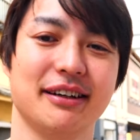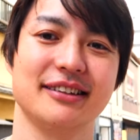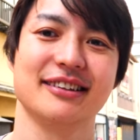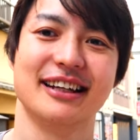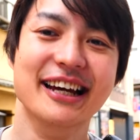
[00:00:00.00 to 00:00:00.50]

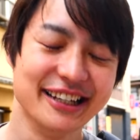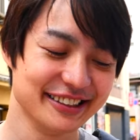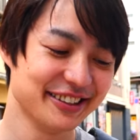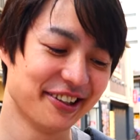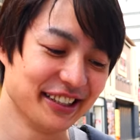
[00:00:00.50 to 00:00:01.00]
Well,
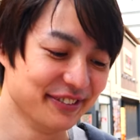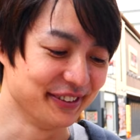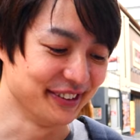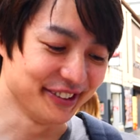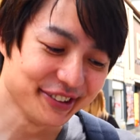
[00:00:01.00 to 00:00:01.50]
you know, if
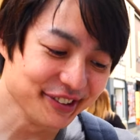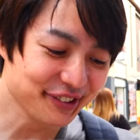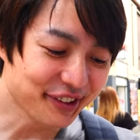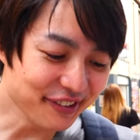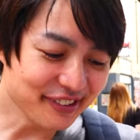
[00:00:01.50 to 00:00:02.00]

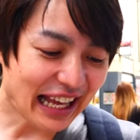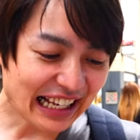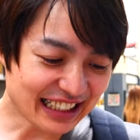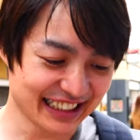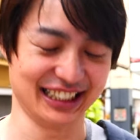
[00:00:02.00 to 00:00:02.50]
you don't
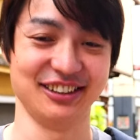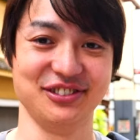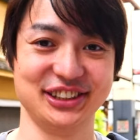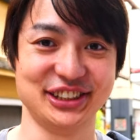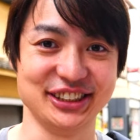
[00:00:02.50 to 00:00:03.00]
like
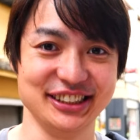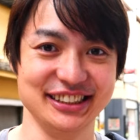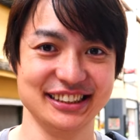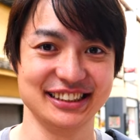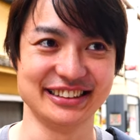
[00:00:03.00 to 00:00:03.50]

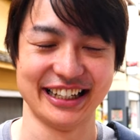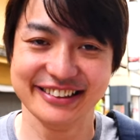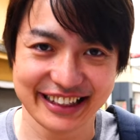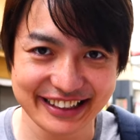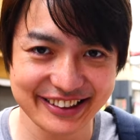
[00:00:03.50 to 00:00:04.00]
kimchi and
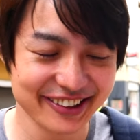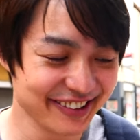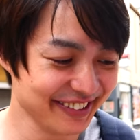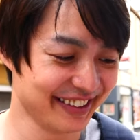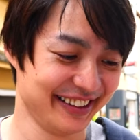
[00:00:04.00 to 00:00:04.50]

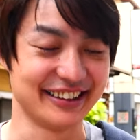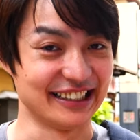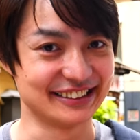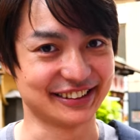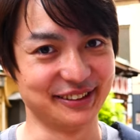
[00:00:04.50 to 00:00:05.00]
natto,
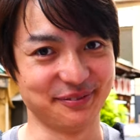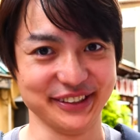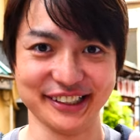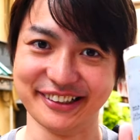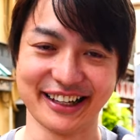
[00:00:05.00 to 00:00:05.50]
this could
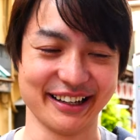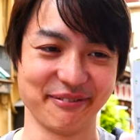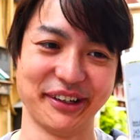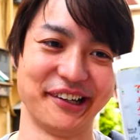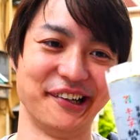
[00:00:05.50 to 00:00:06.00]
be a
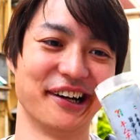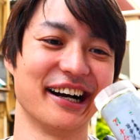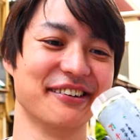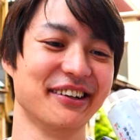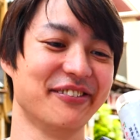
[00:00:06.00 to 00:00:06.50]
nightmare.
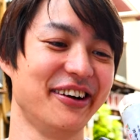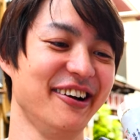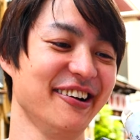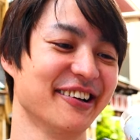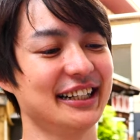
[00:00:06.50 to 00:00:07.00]

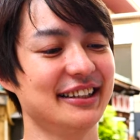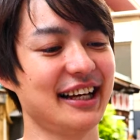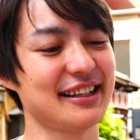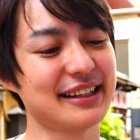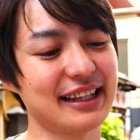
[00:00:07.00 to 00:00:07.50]
However, I
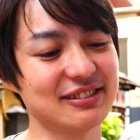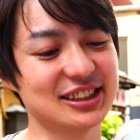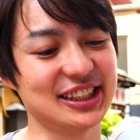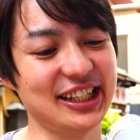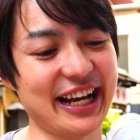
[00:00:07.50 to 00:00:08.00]
like
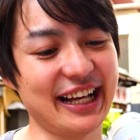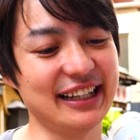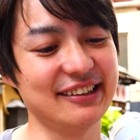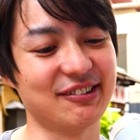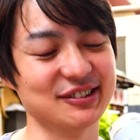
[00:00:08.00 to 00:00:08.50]
kimchi
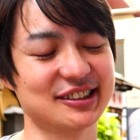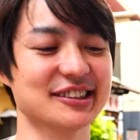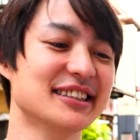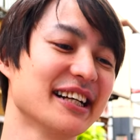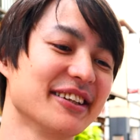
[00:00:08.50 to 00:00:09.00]
and
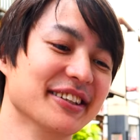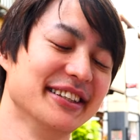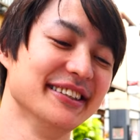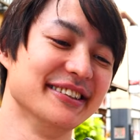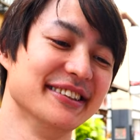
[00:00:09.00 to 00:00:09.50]
also natto
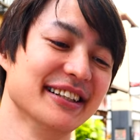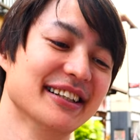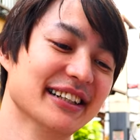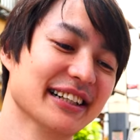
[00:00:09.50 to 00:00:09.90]
too.